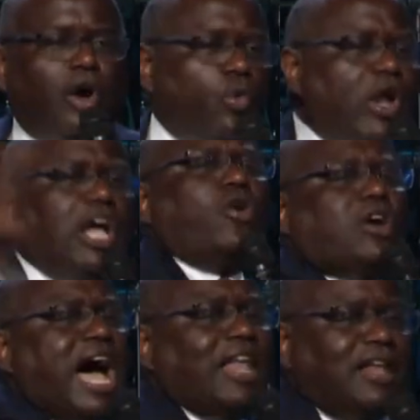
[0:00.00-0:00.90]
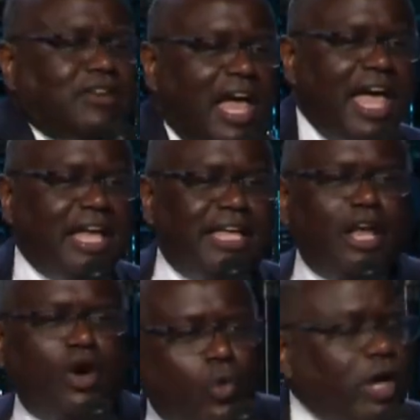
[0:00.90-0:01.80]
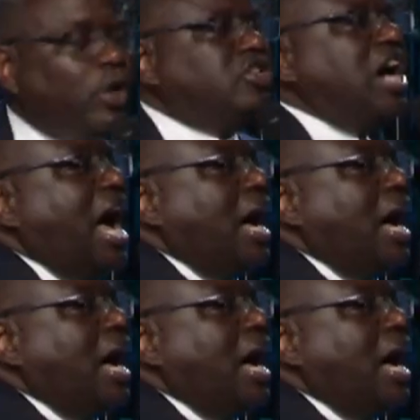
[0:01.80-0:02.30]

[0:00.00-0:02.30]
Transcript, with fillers: a real college and get a real job.